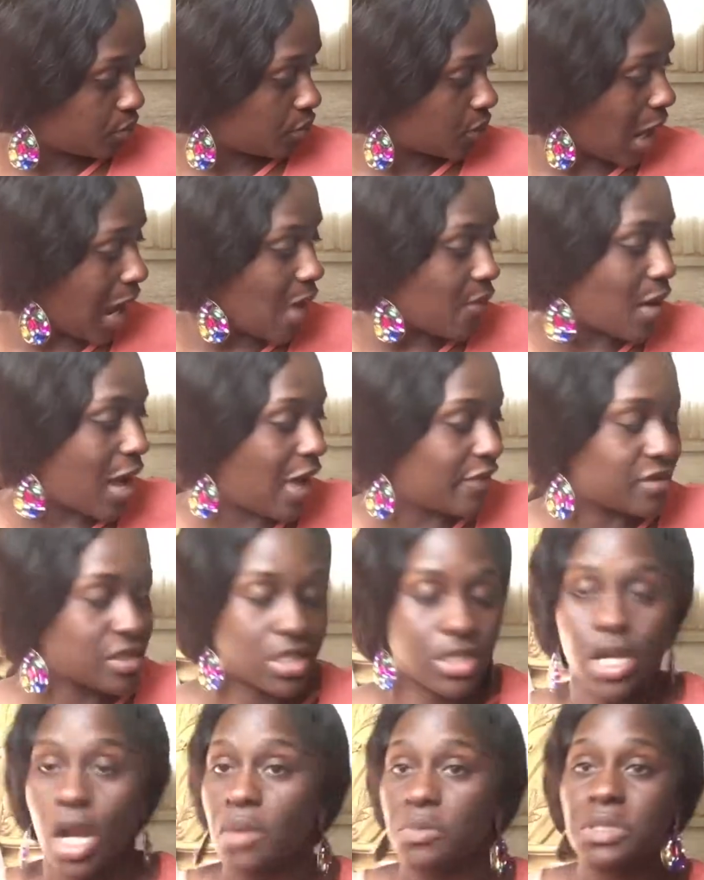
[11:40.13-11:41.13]
I would have to
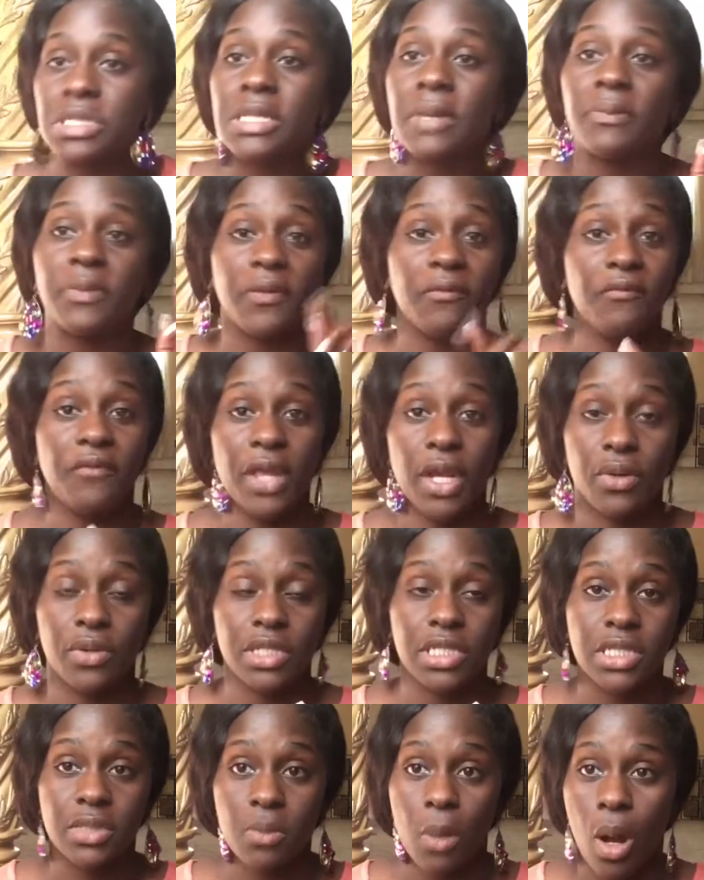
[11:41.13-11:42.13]
start with something very
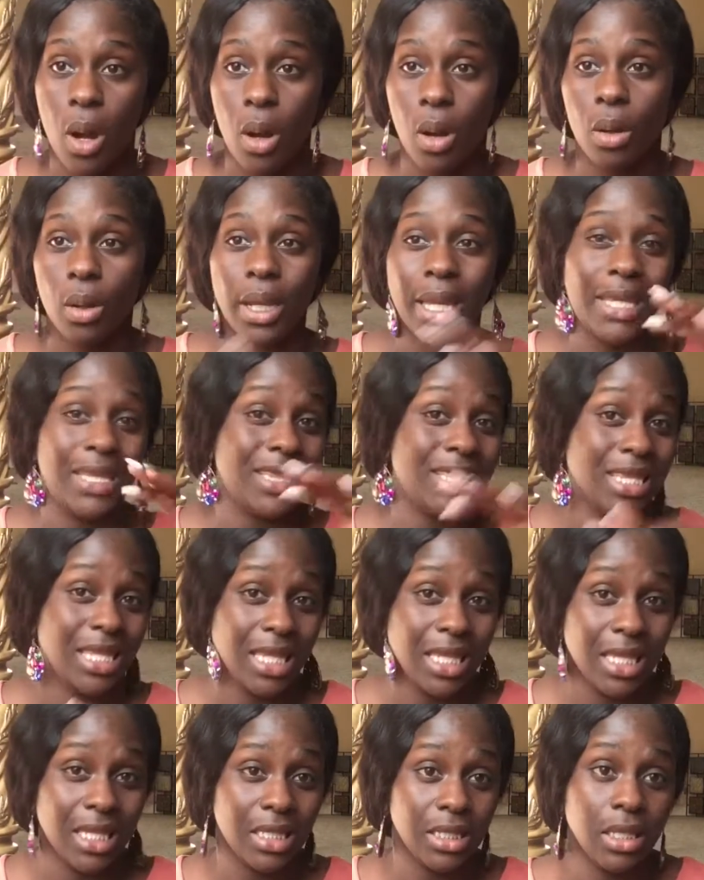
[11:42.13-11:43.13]
small and
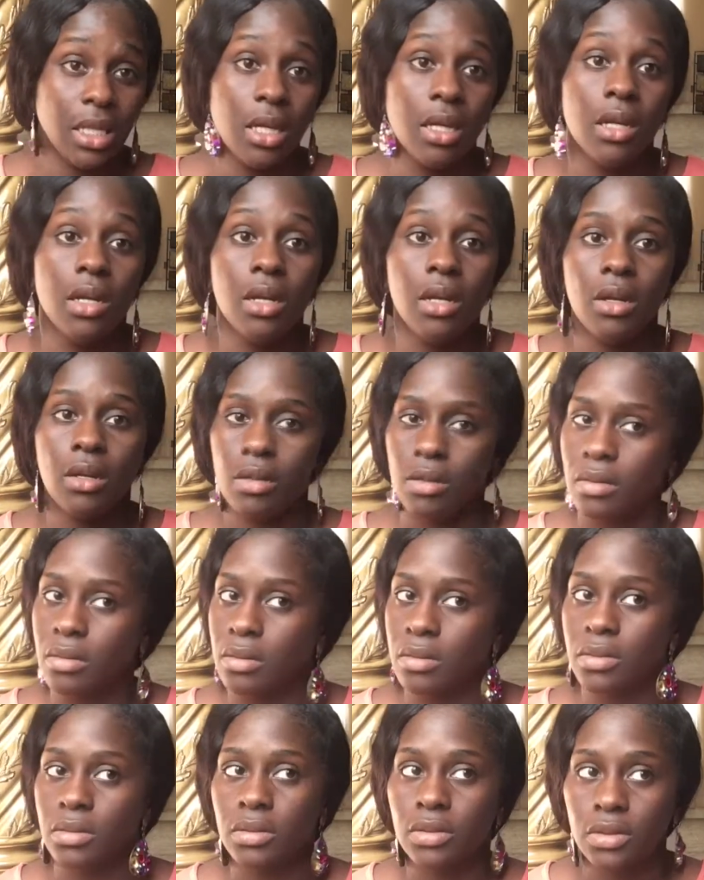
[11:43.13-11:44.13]
then
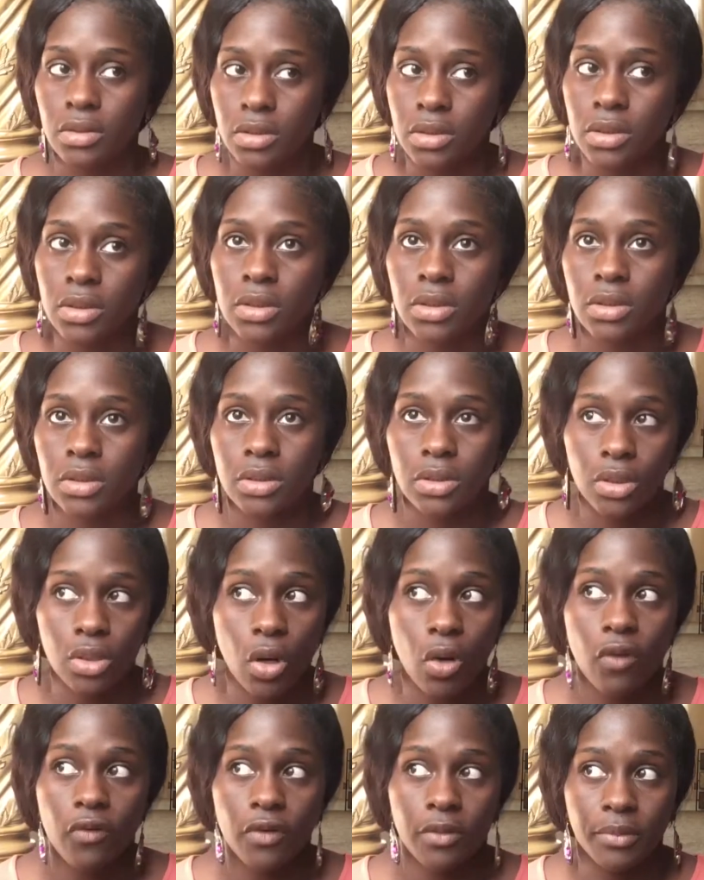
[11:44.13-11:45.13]

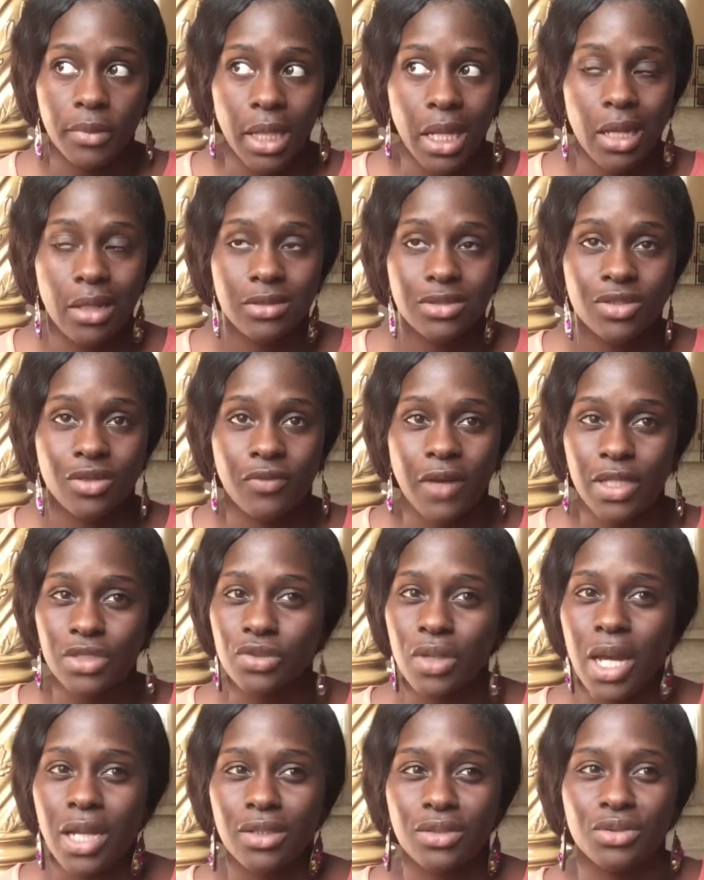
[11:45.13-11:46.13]
go from there. So if I
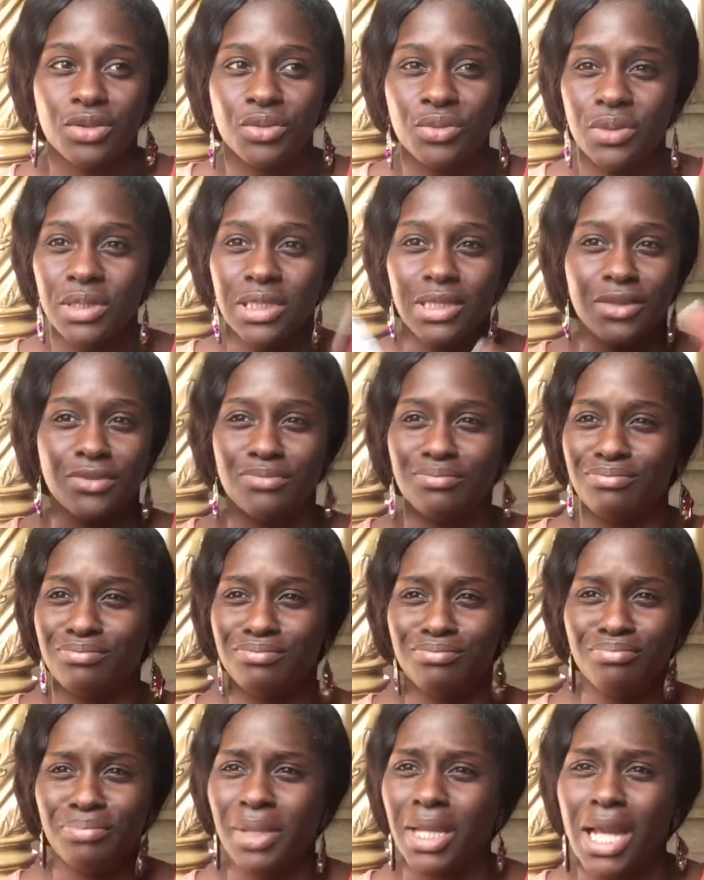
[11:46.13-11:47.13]
try to do these
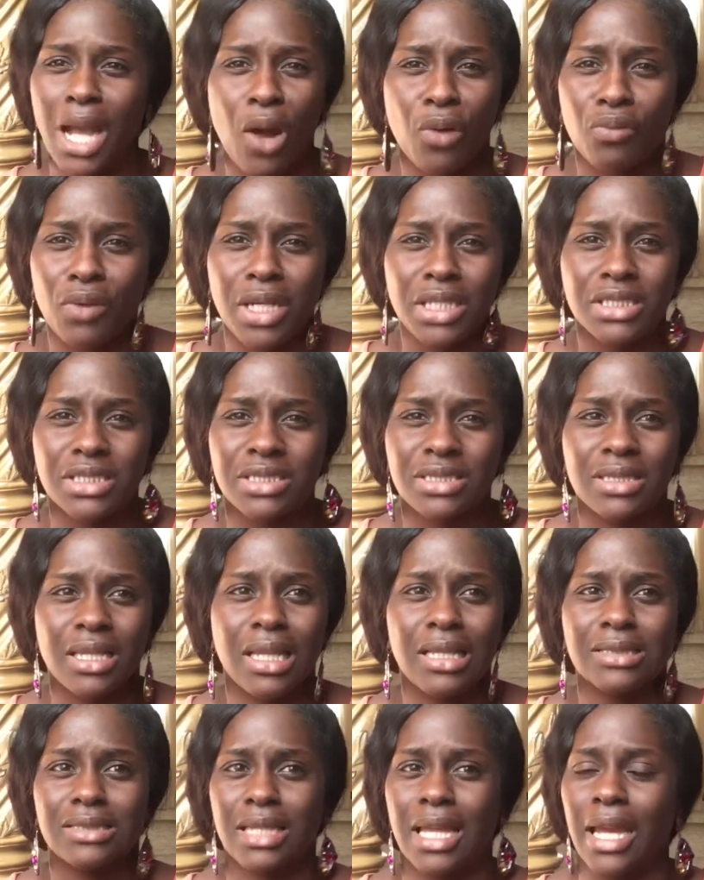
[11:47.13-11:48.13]
big outrageous
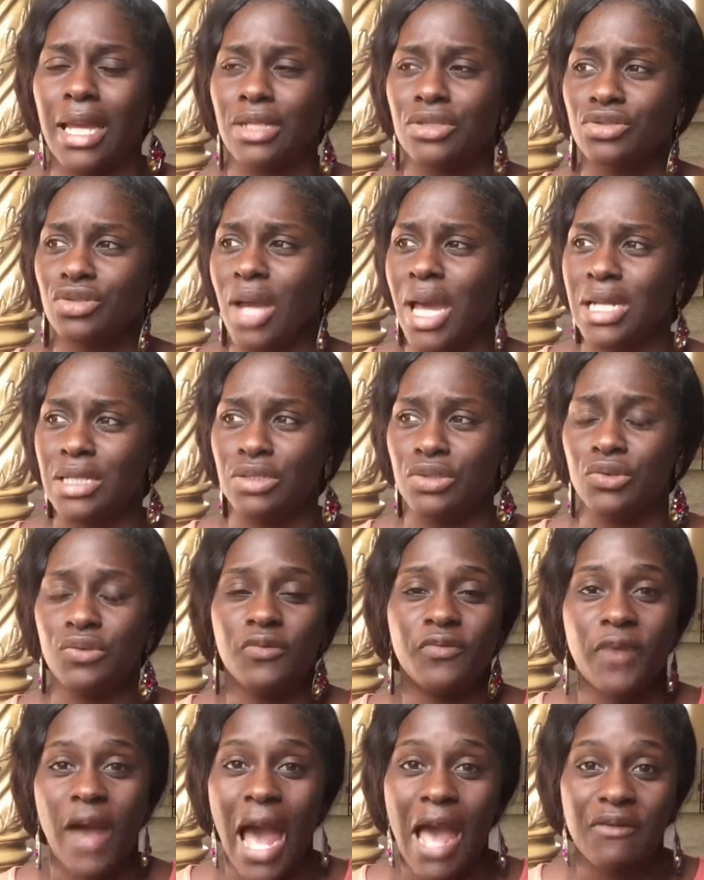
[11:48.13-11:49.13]
things, like try to do
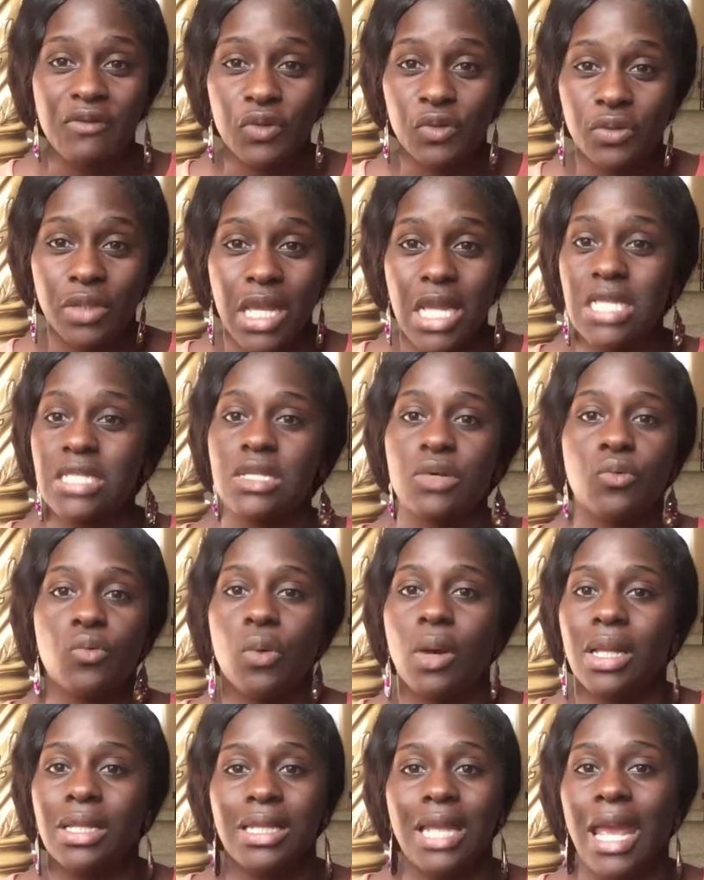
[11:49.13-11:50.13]
5 new things in
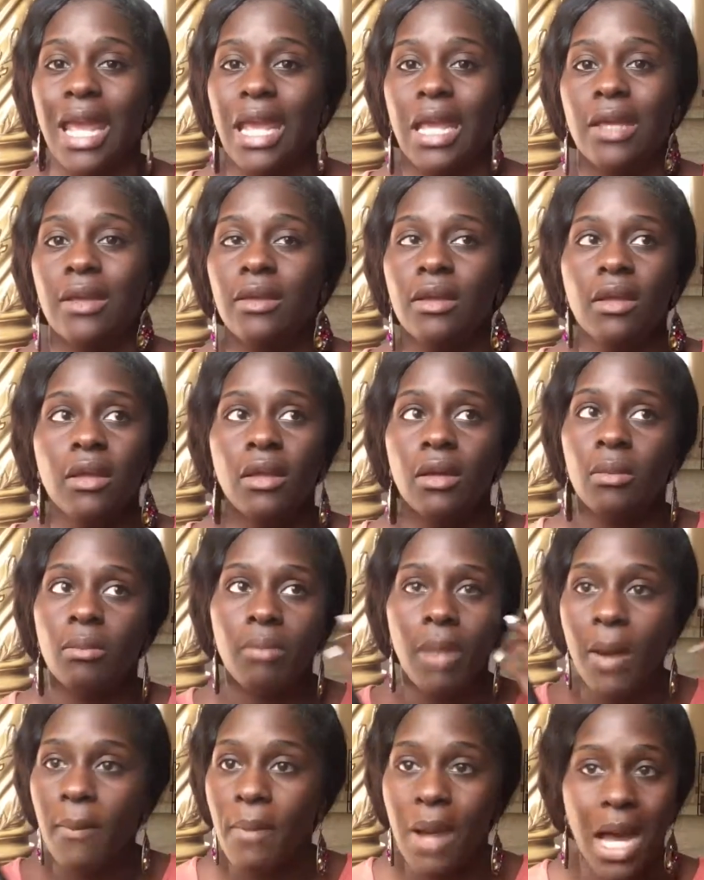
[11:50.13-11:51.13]
one day,
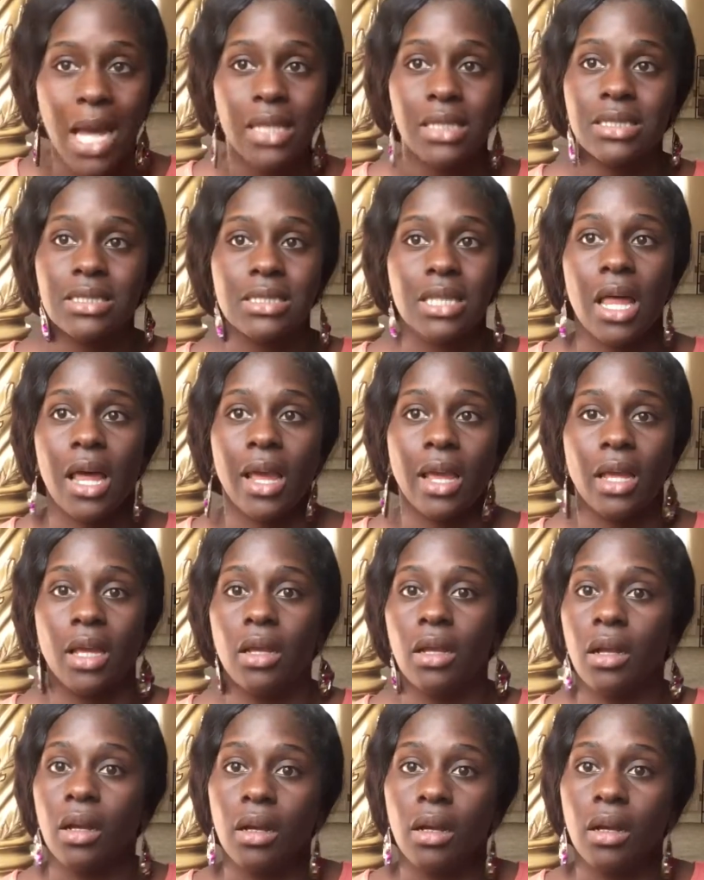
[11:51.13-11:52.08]
my mind is like,